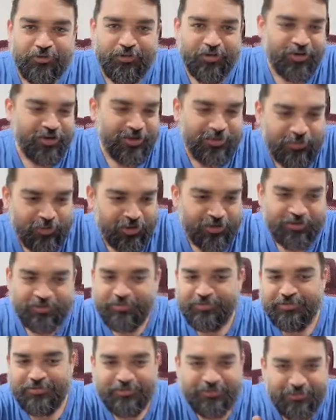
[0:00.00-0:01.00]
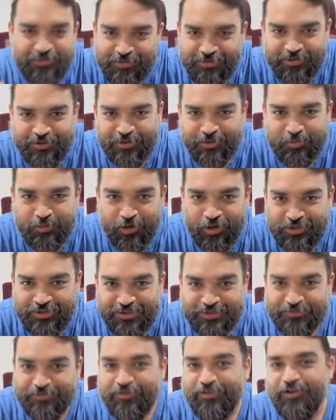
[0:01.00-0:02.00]
it, but the process
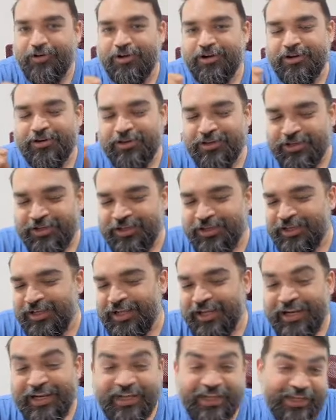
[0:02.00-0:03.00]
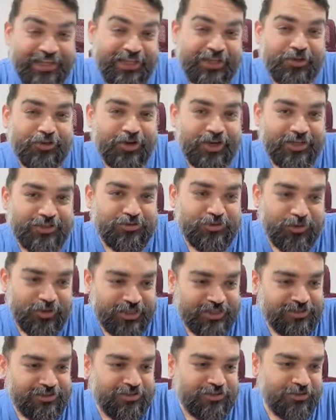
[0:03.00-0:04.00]
for linking your XO
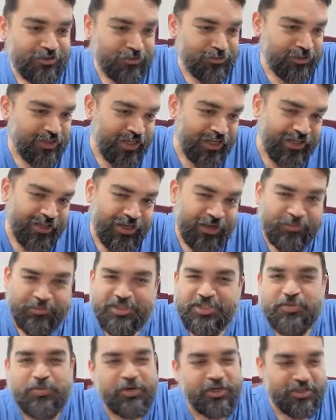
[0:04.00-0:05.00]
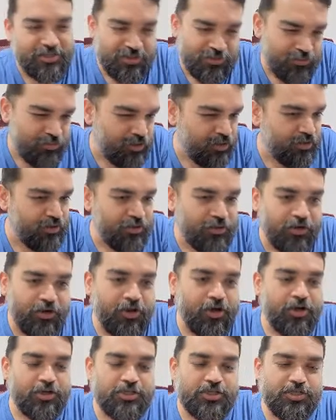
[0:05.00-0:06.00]
agent to Telegram is pretty simple.
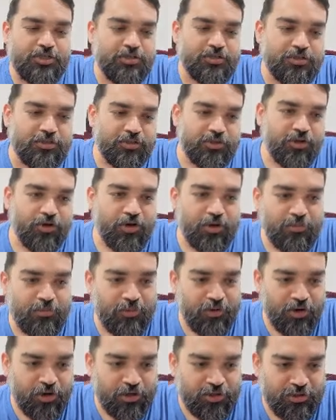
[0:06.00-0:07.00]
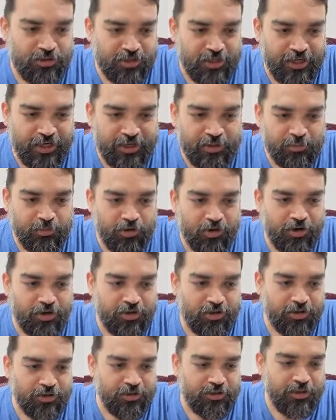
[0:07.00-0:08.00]
Launch your bot, create a bot on
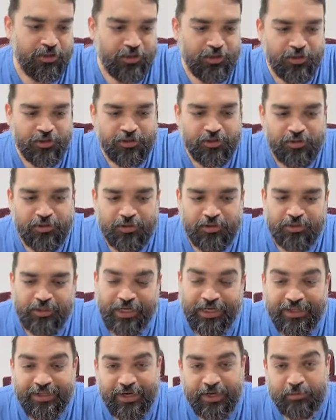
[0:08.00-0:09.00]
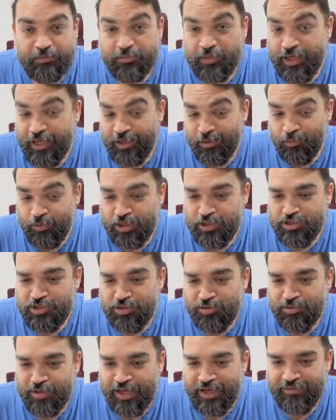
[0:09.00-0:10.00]
Telegram, and once you
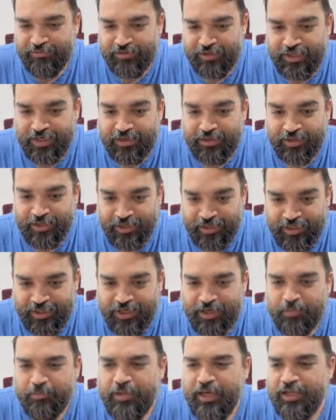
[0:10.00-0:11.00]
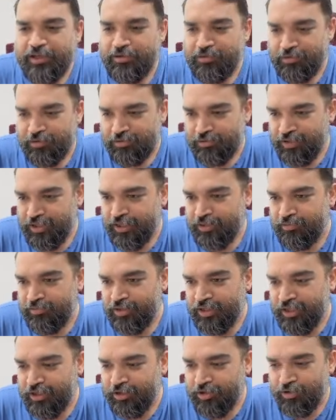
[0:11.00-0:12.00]
have that ready, come back here, right? Here
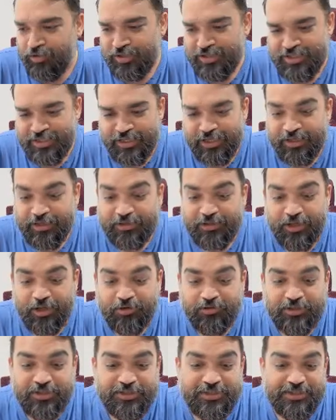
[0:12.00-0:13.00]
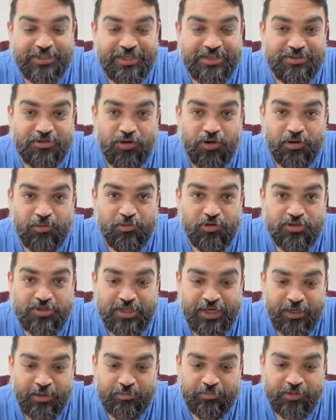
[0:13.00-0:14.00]
you can see now this is almost set
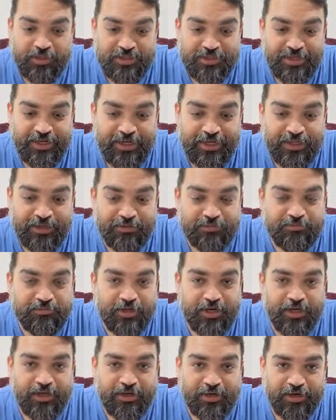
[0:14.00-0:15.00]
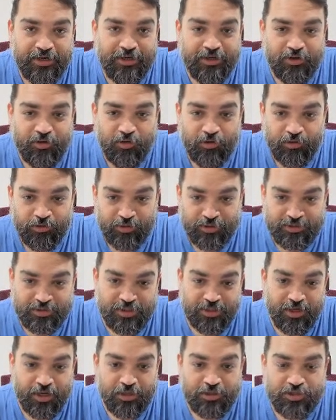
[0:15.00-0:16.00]
up. It's ready, right? Ready to go. You can
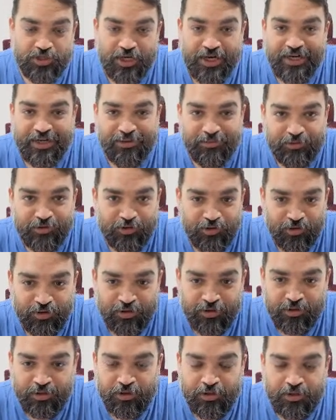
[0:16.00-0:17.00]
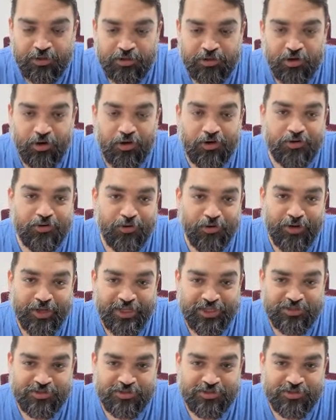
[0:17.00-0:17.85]
start chatting with your Claude Code agent